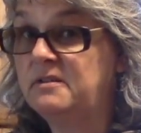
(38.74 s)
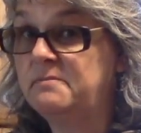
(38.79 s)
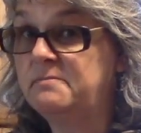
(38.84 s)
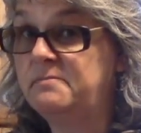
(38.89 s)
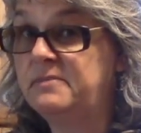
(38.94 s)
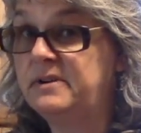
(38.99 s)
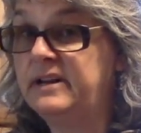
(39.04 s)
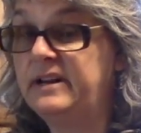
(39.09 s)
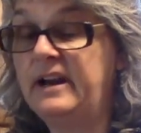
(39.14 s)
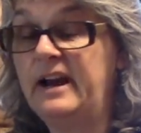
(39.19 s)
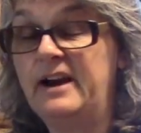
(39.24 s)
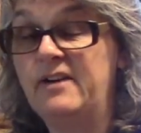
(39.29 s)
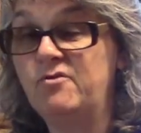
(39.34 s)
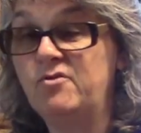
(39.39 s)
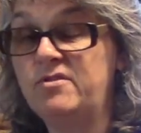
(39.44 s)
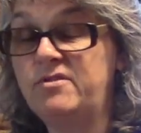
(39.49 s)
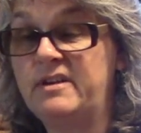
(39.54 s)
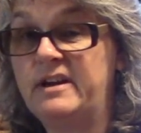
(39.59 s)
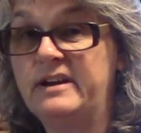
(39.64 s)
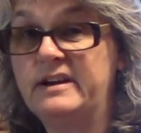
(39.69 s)
But
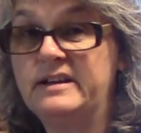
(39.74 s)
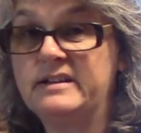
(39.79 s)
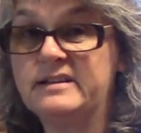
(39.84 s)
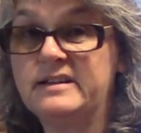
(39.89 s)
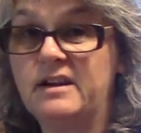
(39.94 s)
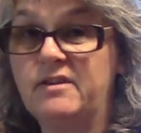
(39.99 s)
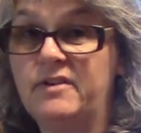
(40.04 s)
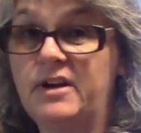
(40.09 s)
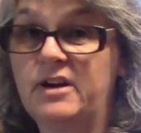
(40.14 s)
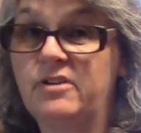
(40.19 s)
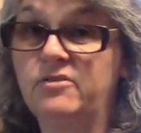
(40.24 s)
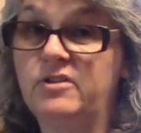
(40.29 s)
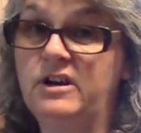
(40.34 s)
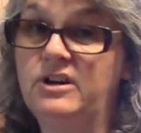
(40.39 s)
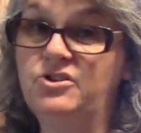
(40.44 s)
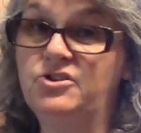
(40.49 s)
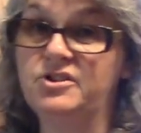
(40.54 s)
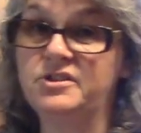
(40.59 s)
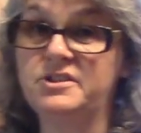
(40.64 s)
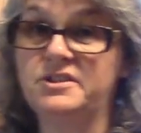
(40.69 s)
everything has gone
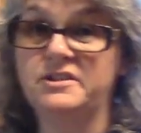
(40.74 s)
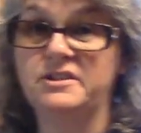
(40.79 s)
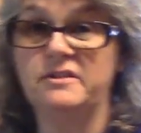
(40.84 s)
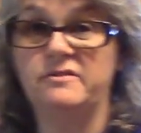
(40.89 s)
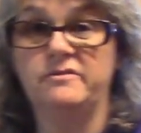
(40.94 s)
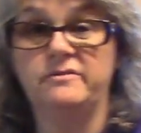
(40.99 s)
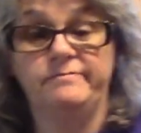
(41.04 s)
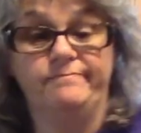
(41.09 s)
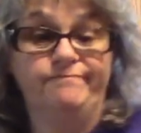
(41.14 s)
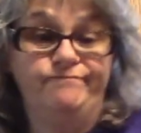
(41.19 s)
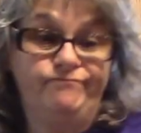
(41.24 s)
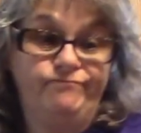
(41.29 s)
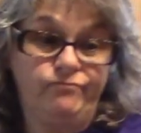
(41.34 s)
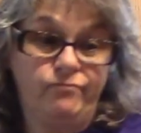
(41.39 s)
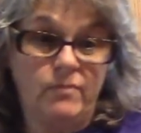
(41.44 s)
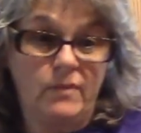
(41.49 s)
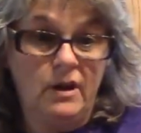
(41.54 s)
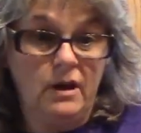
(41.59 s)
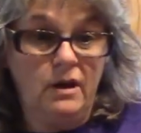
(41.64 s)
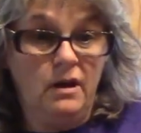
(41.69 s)
outrageous, so
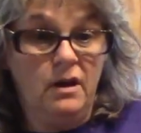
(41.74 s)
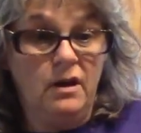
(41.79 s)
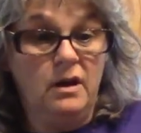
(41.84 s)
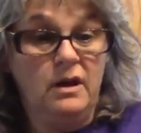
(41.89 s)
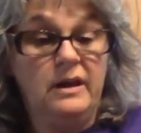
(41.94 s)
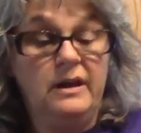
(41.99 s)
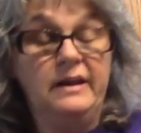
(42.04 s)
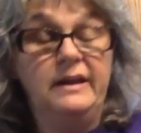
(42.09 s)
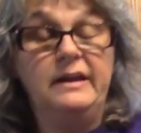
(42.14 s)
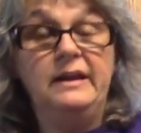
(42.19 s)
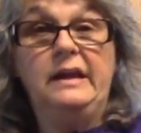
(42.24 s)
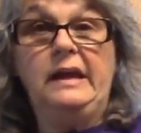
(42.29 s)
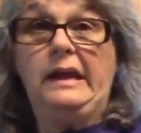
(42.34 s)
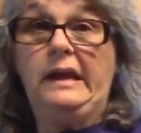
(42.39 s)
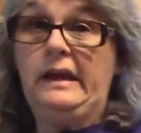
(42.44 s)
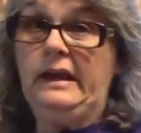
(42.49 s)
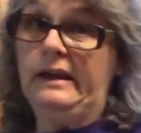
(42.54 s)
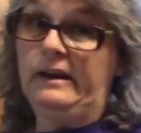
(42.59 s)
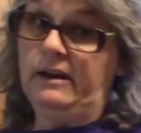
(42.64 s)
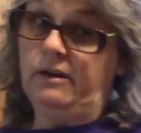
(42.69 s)

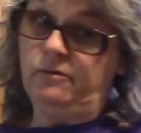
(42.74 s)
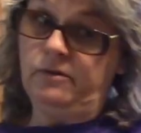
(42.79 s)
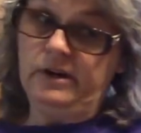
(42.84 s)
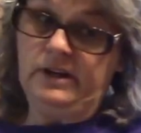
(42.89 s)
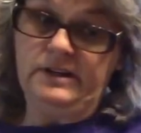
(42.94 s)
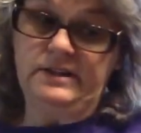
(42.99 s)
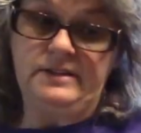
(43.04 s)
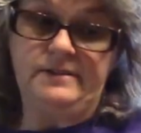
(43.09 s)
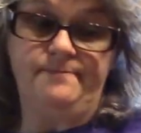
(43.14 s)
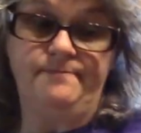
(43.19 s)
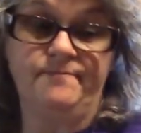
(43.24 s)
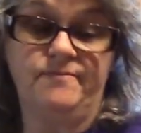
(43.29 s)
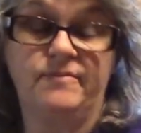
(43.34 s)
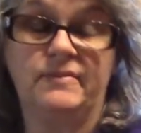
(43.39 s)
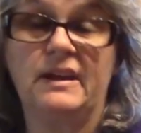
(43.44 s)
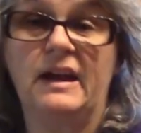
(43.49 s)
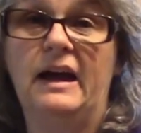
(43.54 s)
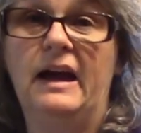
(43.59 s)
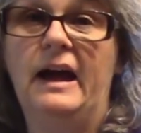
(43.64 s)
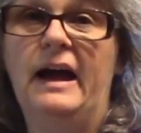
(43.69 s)
anyways,
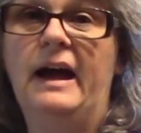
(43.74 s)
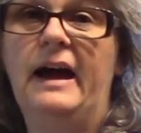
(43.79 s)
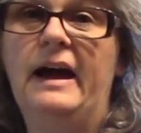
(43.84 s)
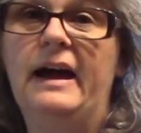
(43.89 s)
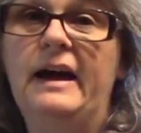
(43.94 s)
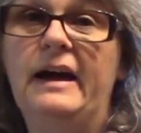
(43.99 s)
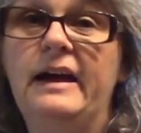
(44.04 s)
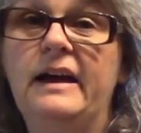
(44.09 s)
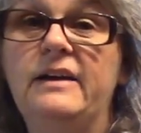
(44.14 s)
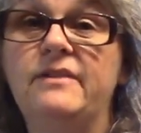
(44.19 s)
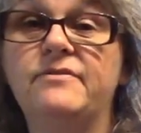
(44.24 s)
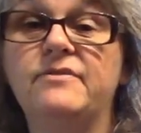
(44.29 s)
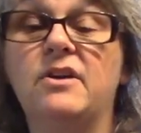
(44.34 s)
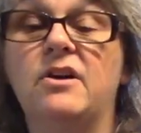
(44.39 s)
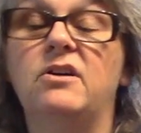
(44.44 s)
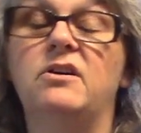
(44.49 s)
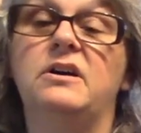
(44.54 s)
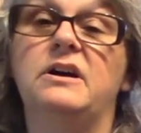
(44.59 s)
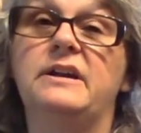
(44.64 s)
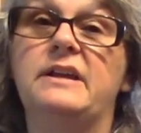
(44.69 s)
I have
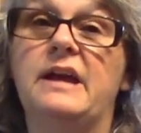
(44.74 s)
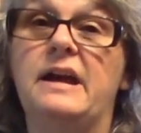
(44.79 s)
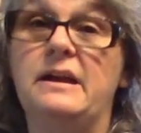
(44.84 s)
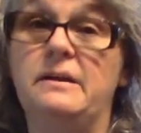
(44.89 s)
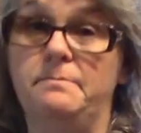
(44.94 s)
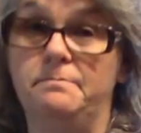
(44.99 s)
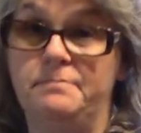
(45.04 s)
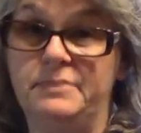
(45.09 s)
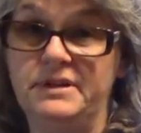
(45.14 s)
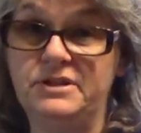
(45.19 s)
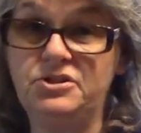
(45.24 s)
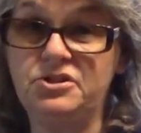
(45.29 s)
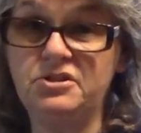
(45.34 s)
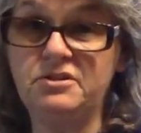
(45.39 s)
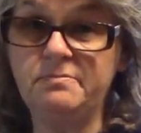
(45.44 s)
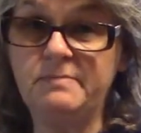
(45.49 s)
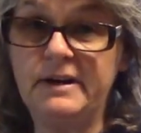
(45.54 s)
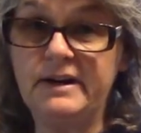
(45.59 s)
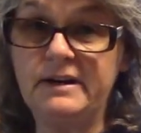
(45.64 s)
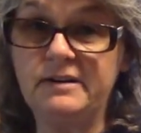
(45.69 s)
got a bunch of
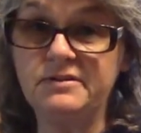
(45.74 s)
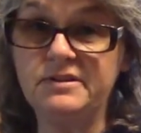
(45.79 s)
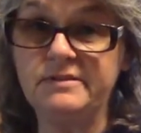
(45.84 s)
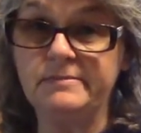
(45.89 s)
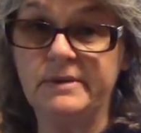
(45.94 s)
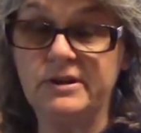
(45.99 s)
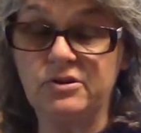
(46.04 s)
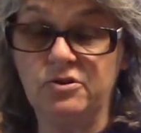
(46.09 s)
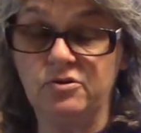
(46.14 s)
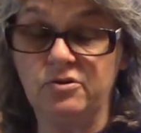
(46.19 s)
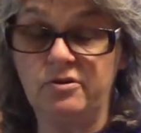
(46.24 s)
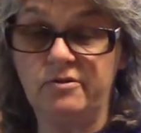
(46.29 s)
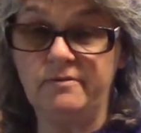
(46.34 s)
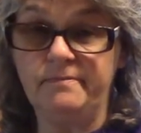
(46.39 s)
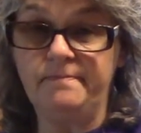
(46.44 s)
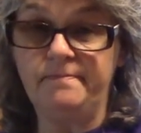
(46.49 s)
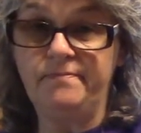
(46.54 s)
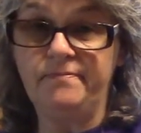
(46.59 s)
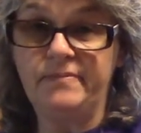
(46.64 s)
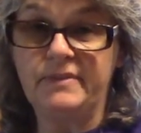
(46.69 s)
tomatoes in my
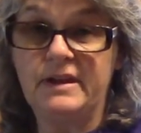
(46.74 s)
garden.